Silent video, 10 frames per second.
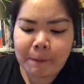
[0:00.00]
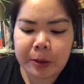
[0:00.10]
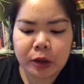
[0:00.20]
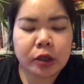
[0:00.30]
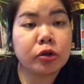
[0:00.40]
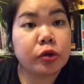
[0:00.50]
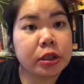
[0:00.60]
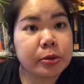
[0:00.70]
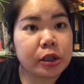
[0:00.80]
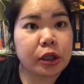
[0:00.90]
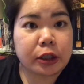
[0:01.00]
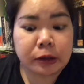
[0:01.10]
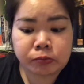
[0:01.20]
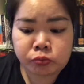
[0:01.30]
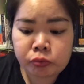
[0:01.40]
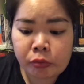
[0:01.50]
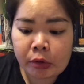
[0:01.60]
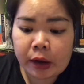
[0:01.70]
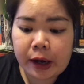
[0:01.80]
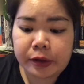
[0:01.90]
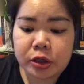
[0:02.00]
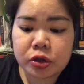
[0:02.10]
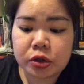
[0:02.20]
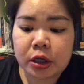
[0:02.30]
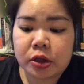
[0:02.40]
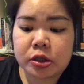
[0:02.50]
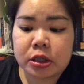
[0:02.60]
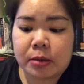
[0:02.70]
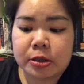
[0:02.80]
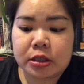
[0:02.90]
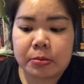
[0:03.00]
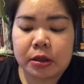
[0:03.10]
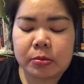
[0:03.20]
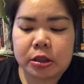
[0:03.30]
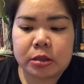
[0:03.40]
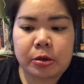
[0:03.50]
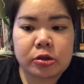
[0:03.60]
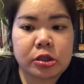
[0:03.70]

I like how crispy they are. And these are not the same as the mung bean sprouts.